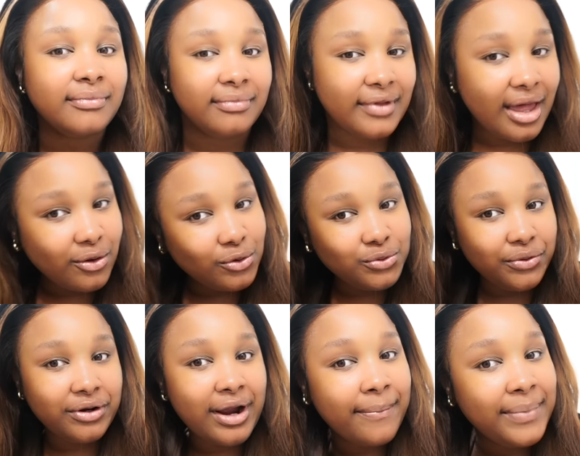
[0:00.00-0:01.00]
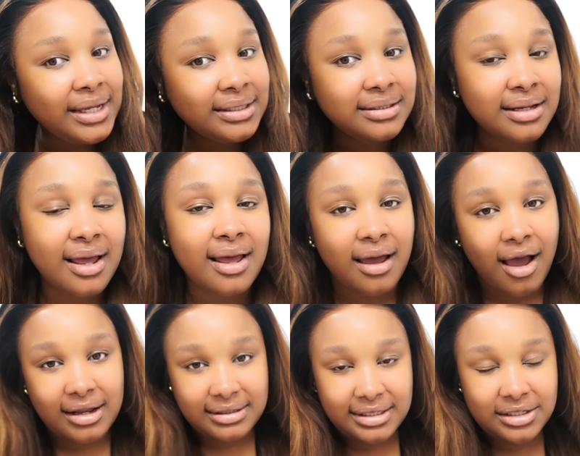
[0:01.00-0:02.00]
hang out with her a bit
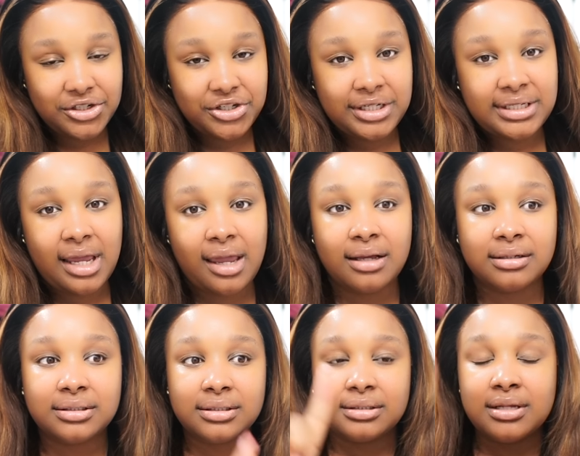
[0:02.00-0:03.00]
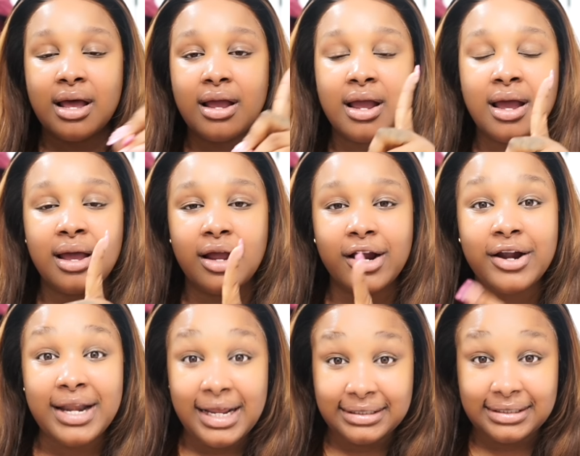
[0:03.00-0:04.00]
until she takes her
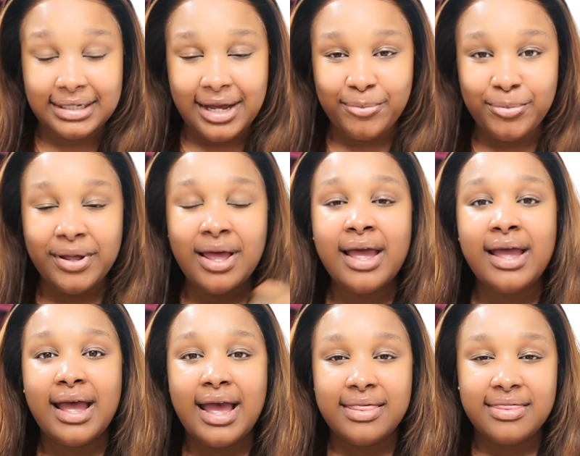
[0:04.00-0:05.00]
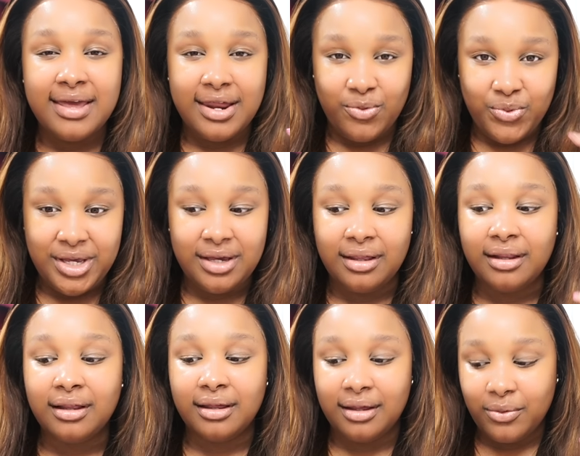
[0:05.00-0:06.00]
next nap, and then
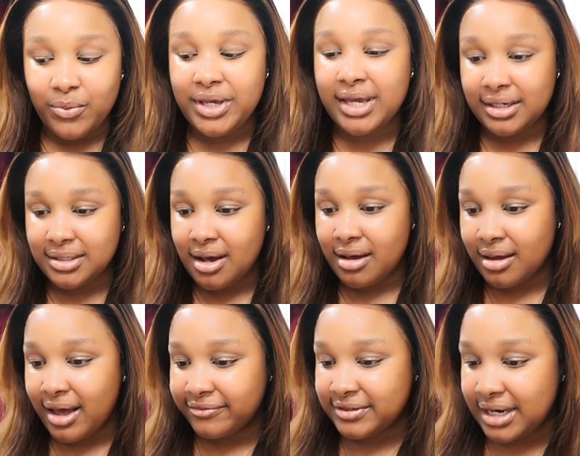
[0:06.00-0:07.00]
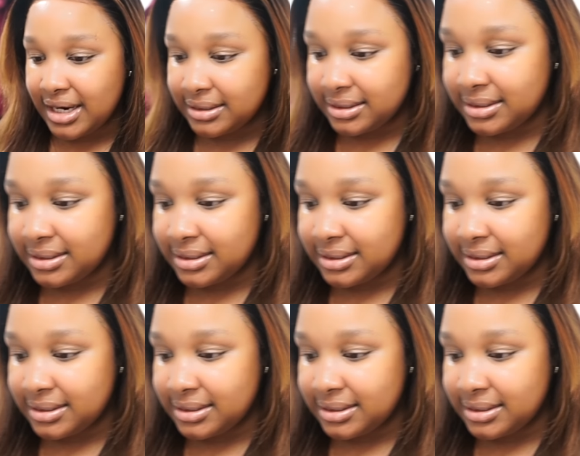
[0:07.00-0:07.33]
we can talk after that.